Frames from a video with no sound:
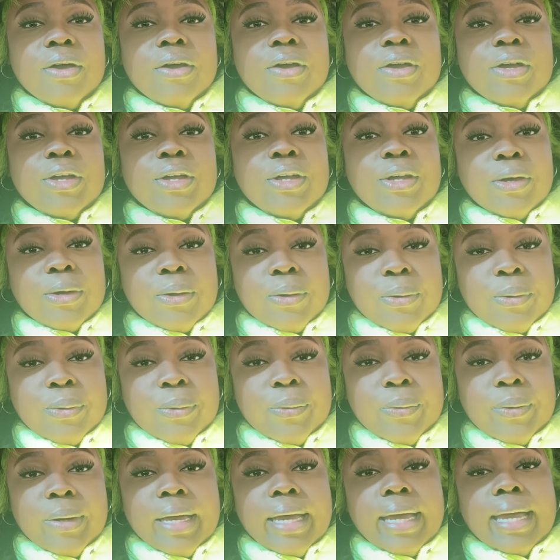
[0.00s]

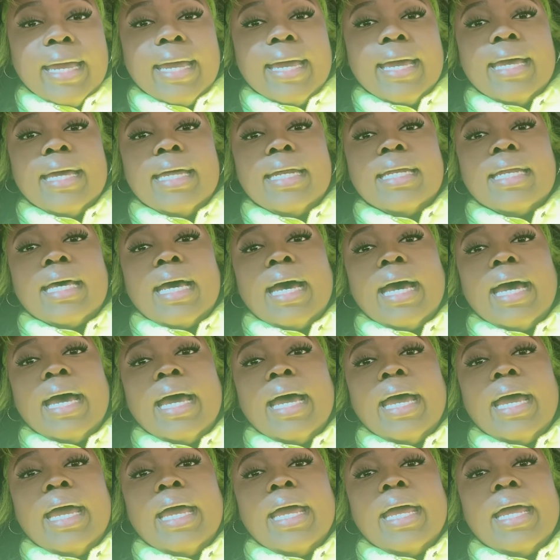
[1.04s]
you, and
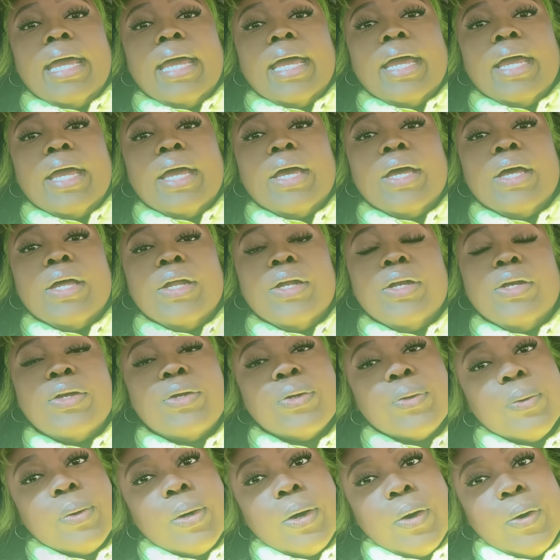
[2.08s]
I
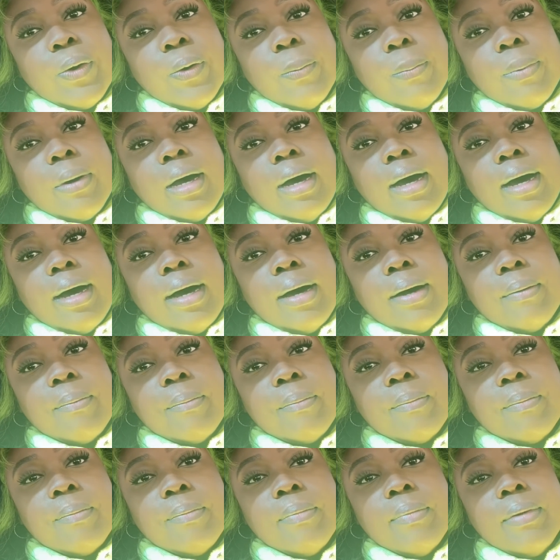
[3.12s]
do hope
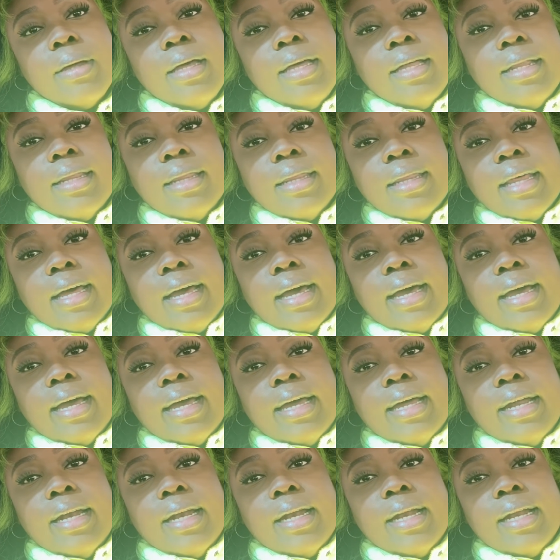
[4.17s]

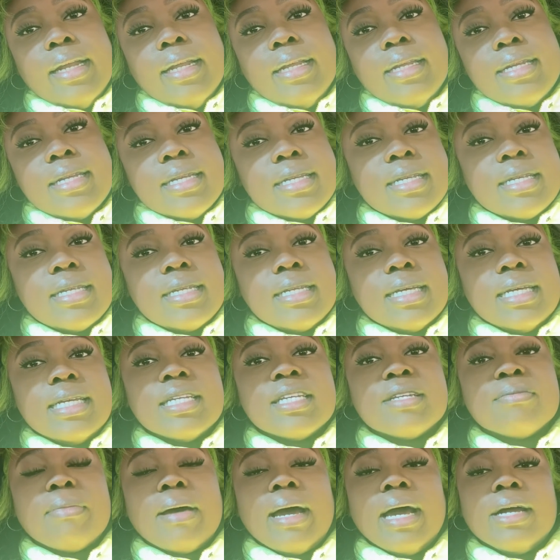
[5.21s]
that this
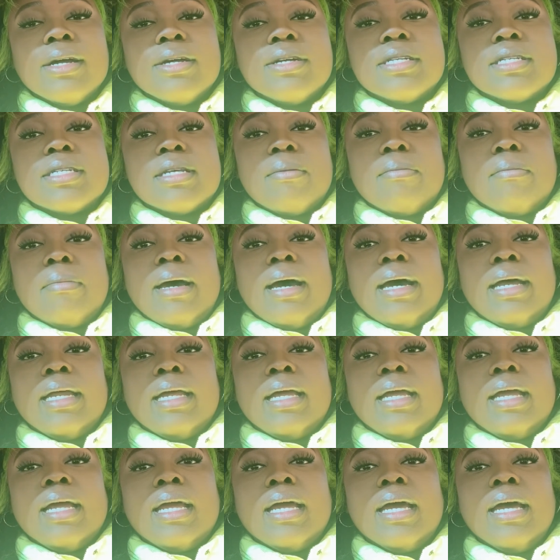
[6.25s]
inspires
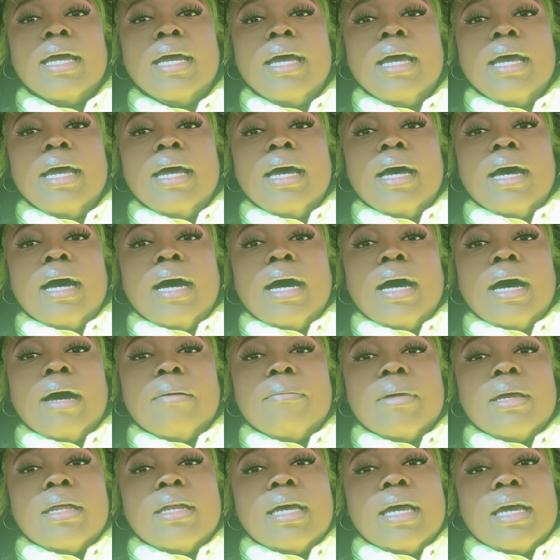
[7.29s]
somebody
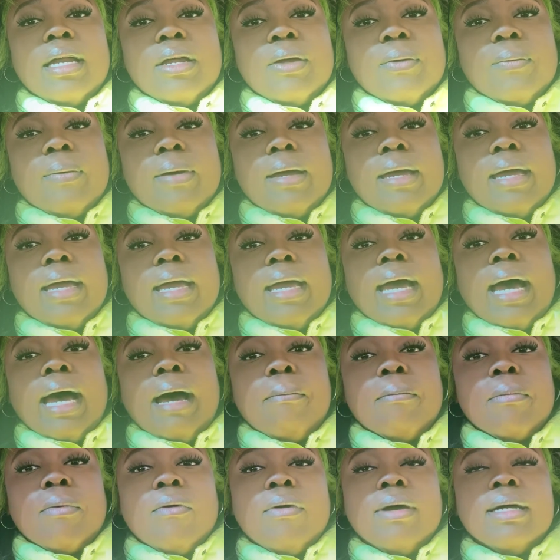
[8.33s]
in any way.
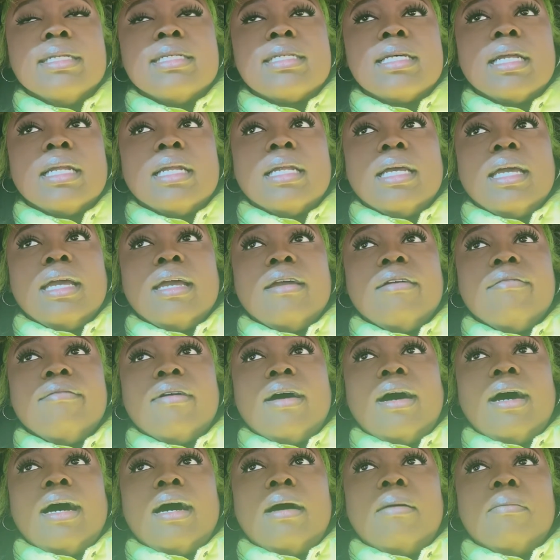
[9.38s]
I'm going to leave
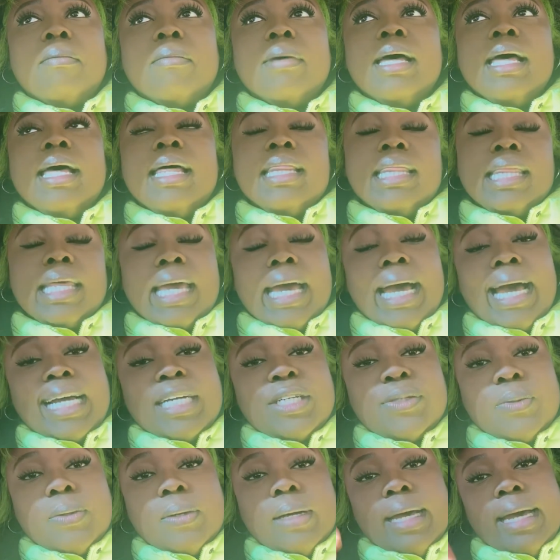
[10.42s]
the
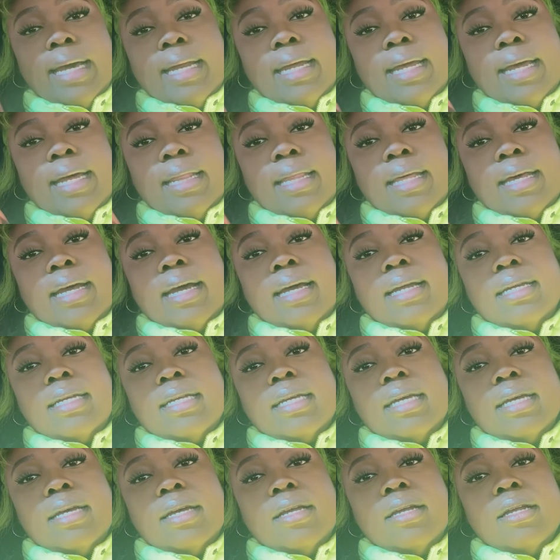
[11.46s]
actual edit that I
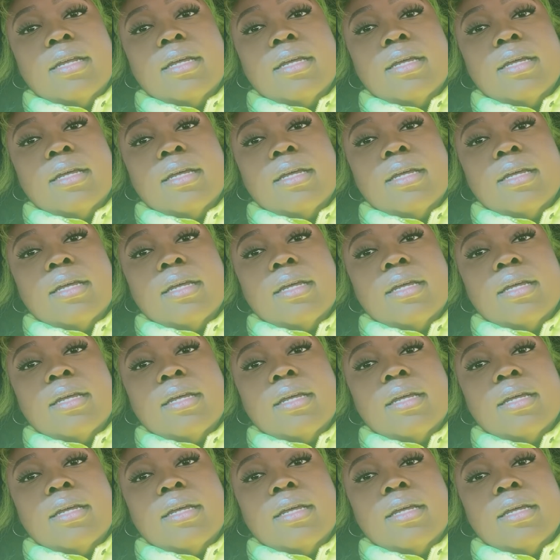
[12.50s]
did